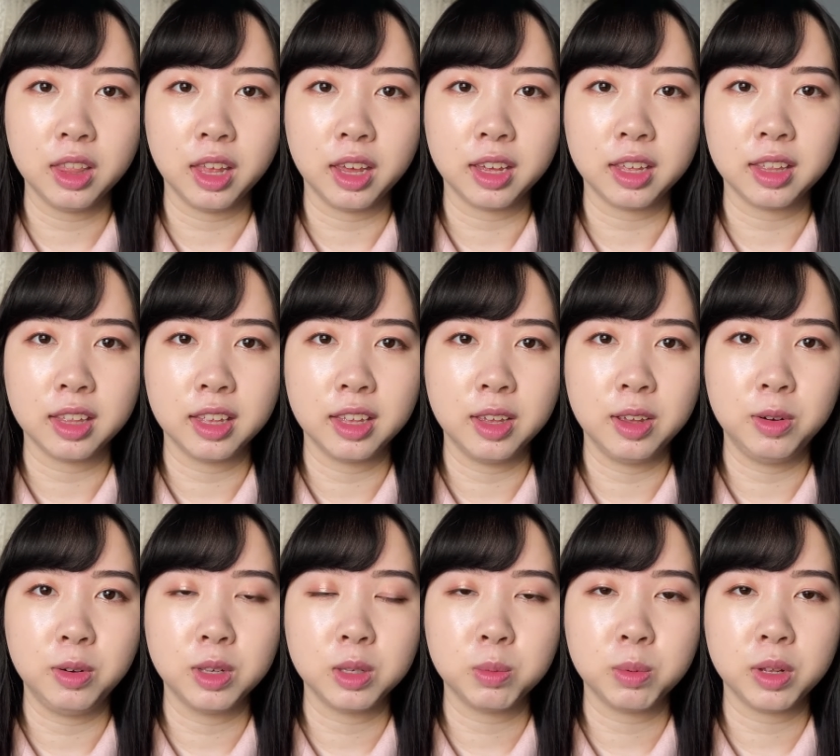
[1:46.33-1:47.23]
like it
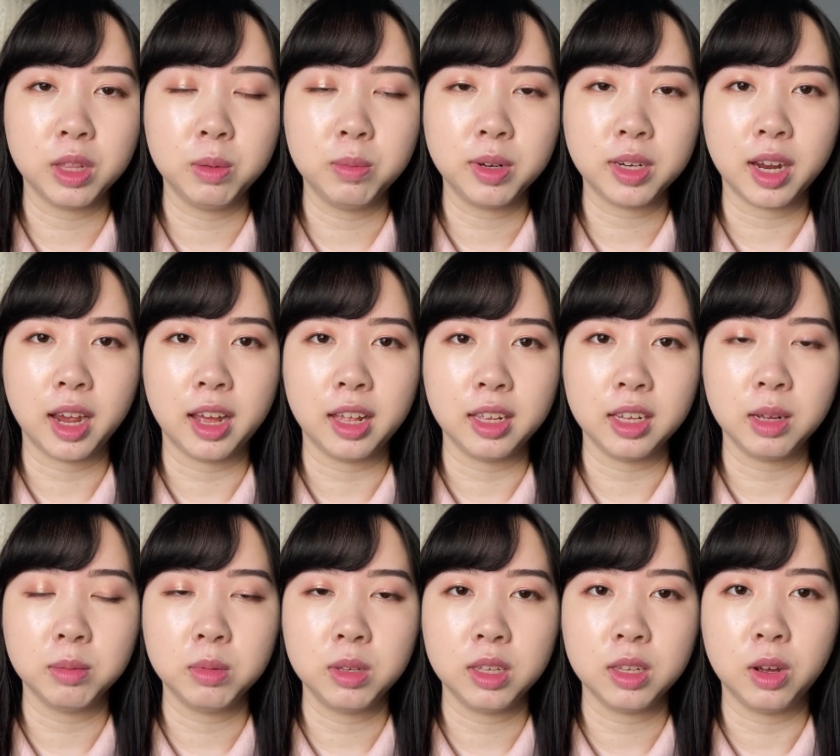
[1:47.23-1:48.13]
was pretty much adding
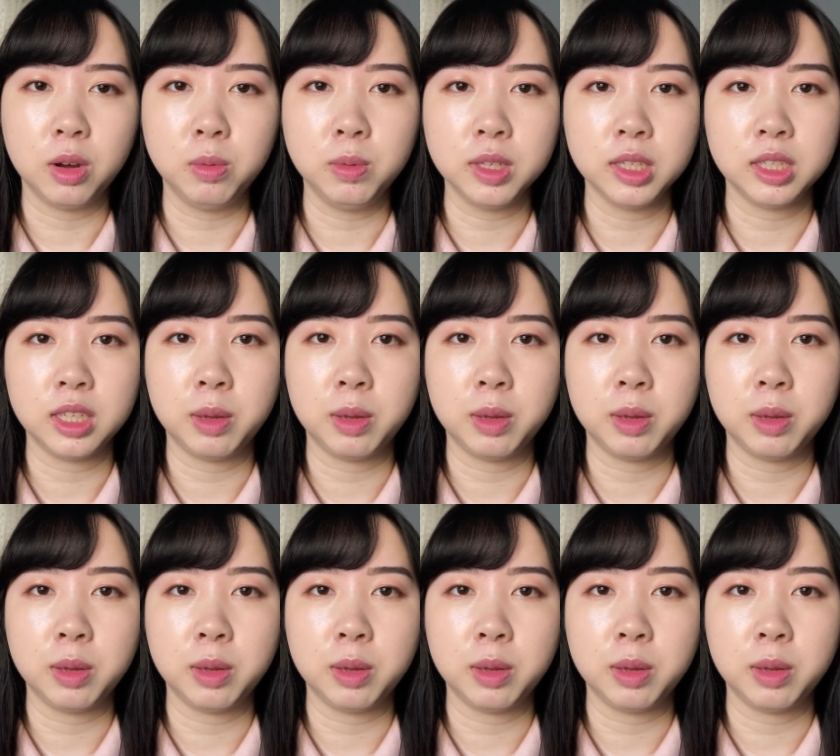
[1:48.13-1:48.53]
up to almost the